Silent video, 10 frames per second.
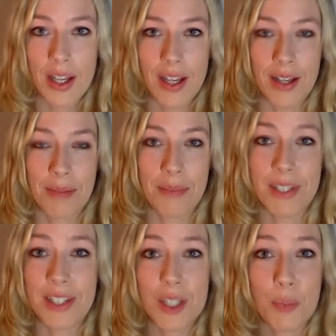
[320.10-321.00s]
um,
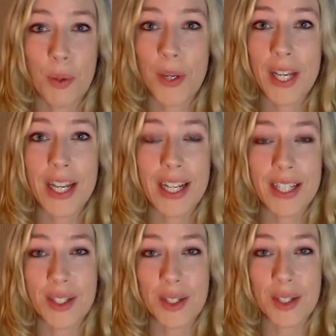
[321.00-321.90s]
it's just putting it
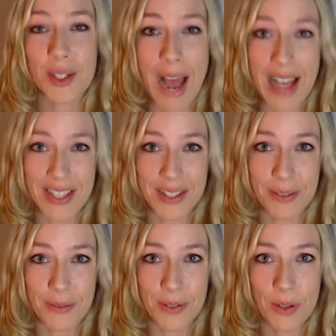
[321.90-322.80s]
into
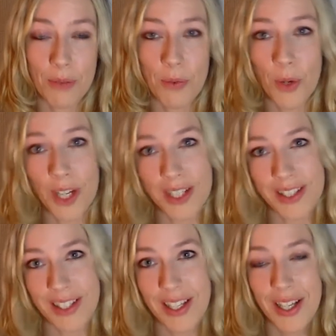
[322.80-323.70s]
passive
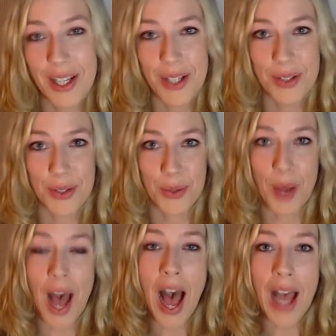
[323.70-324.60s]
voice. So
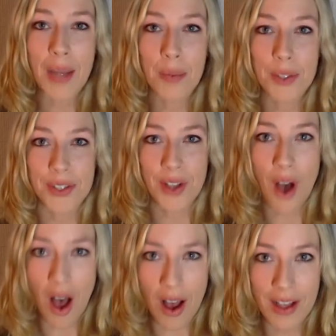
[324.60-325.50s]
I was
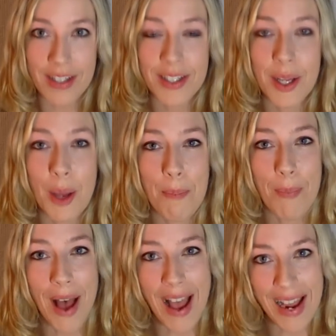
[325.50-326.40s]
conned
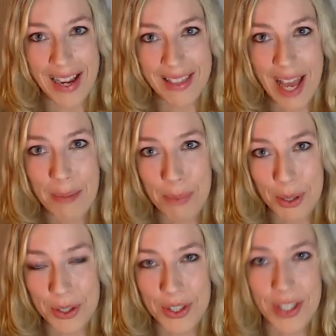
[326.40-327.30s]
by that
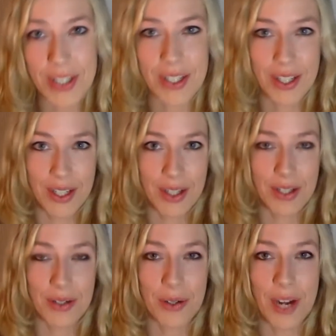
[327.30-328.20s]
person,
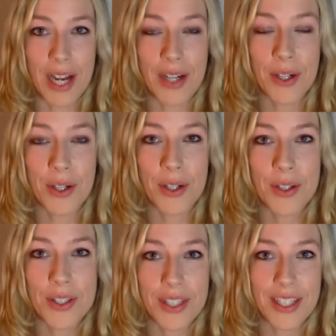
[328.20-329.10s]
or I
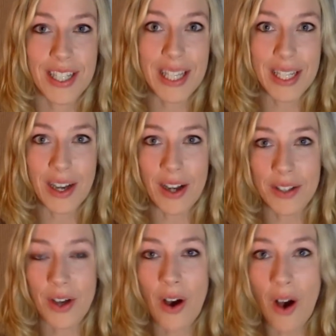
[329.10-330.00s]
heard he got
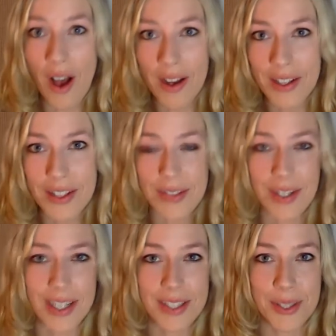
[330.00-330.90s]
conned,
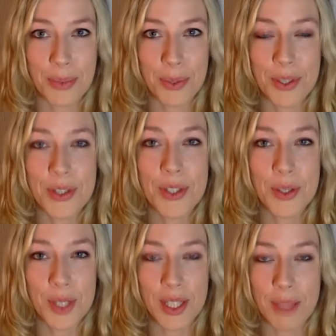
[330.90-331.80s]
right? So we're just
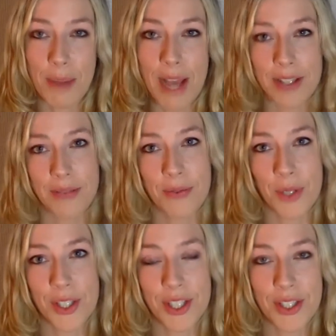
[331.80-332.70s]
using the passive
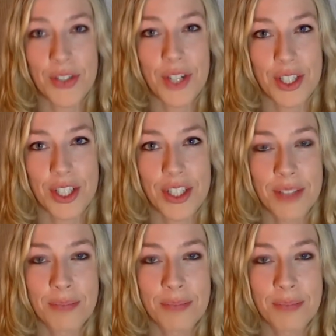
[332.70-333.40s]
voice construction.